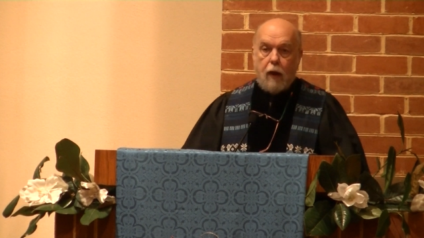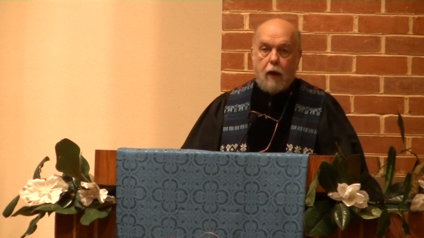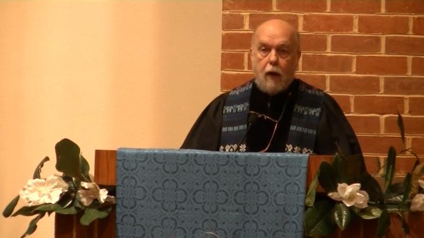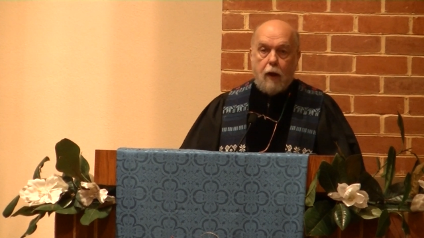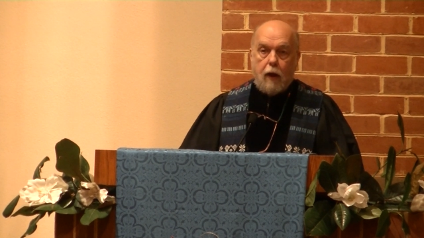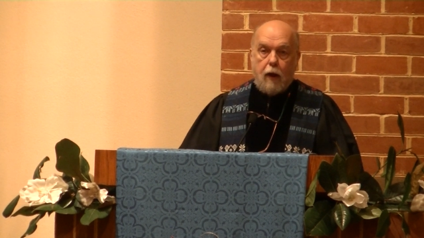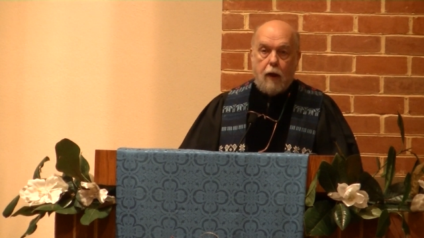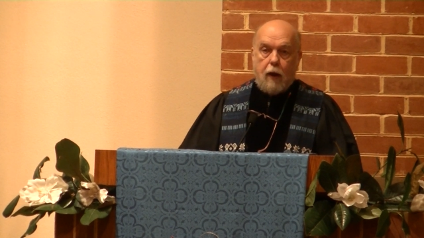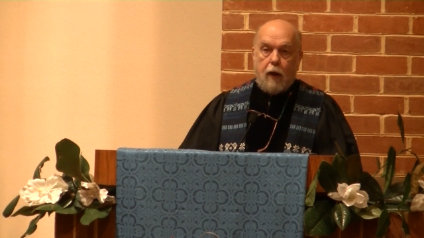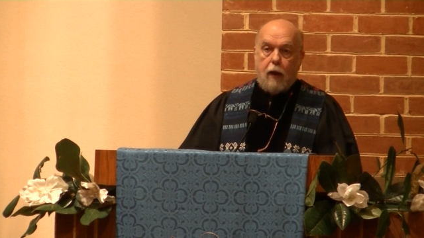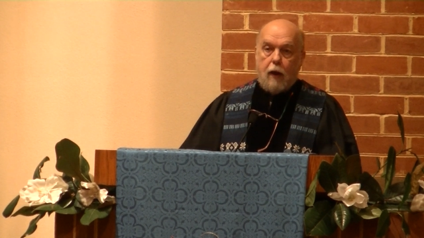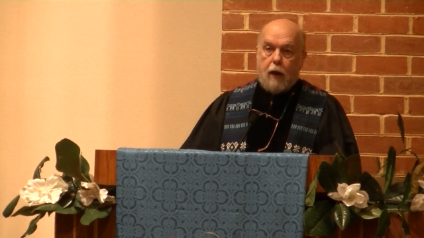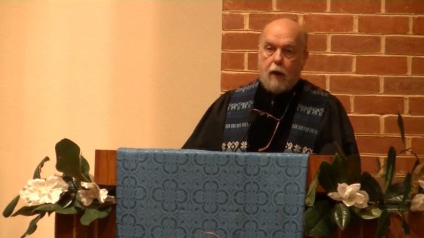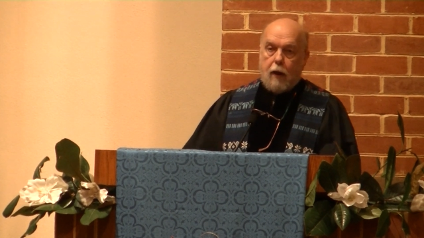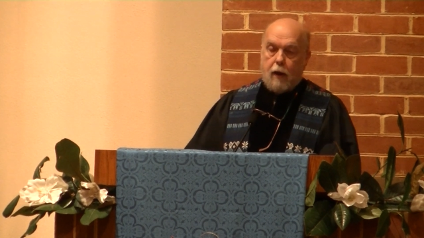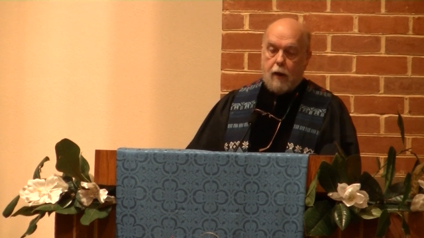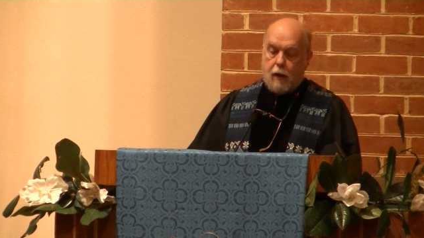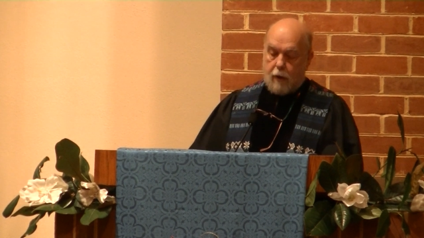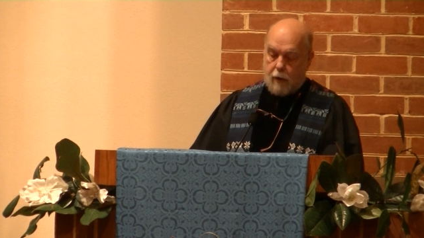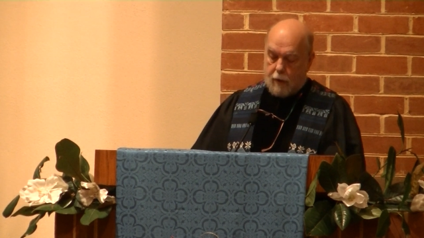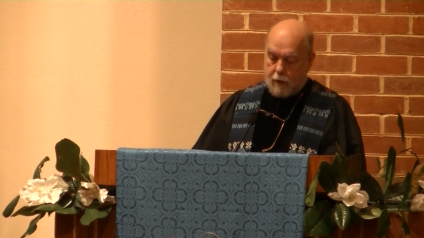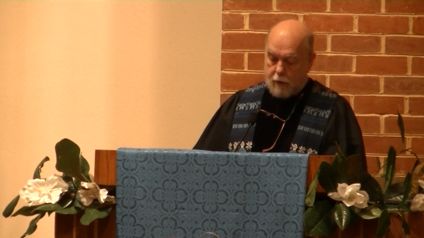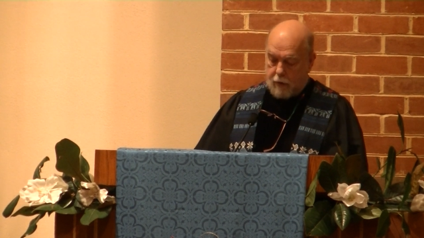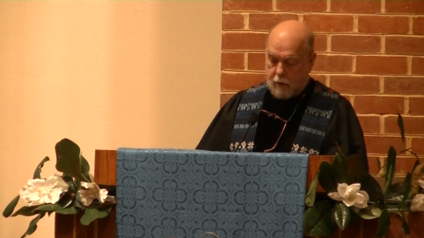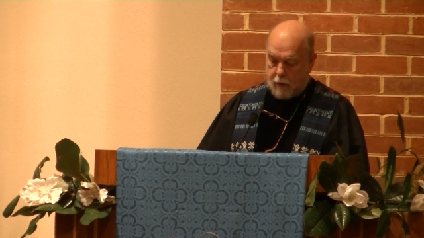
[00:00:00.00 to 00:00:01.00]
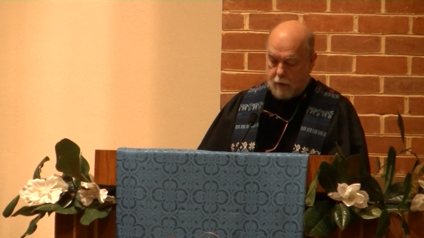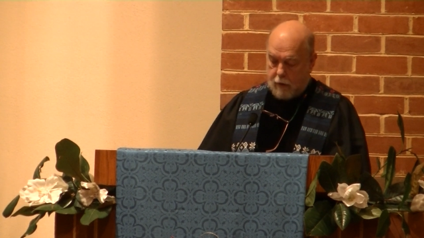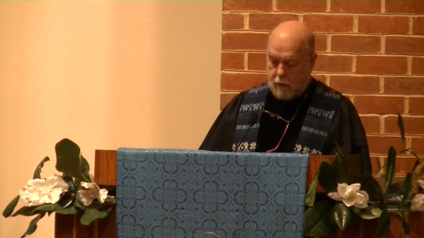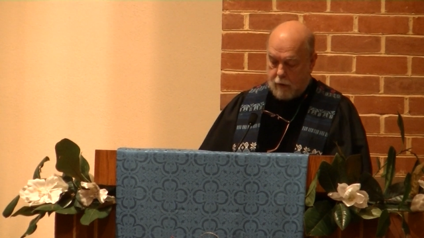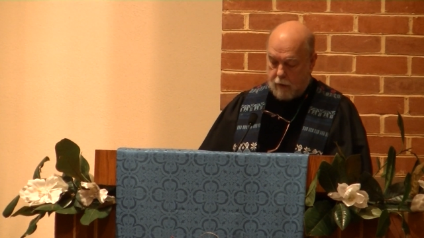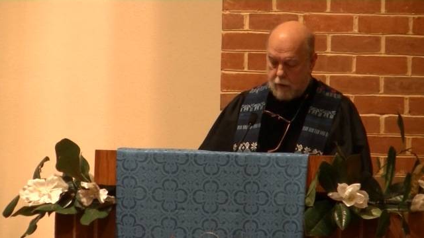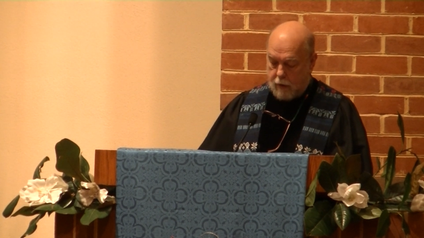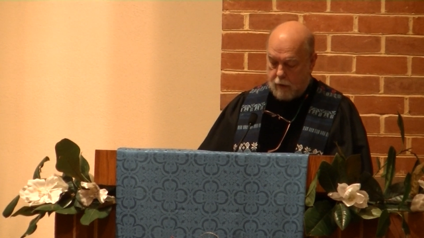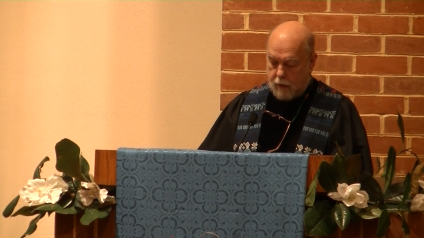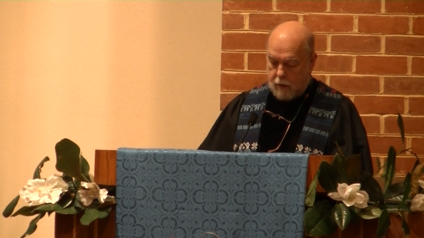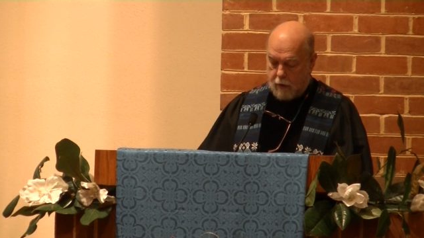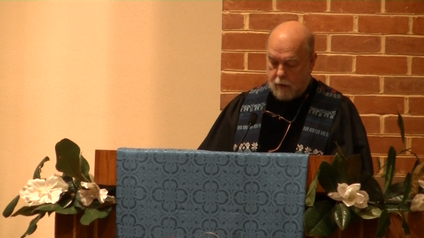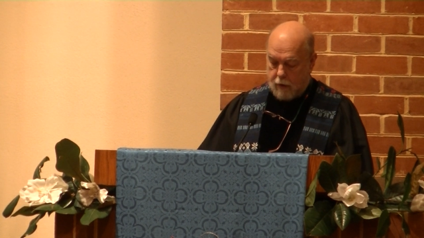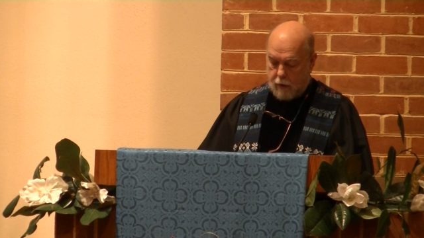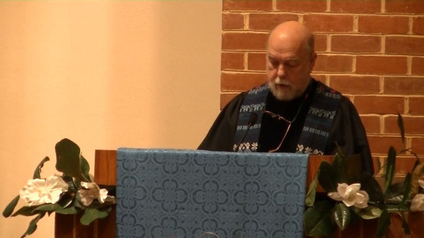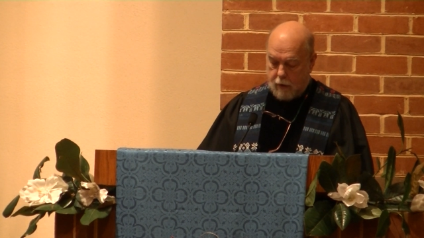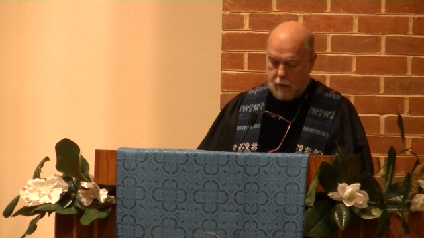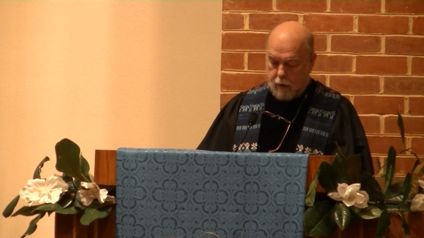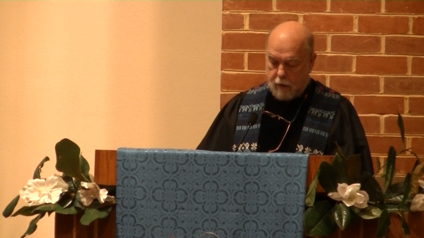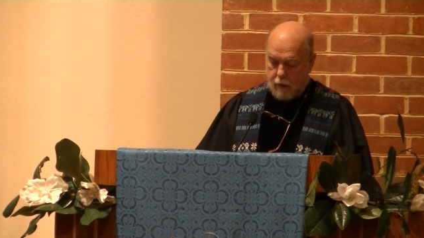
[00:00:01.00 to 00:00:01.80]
Nobody speaks.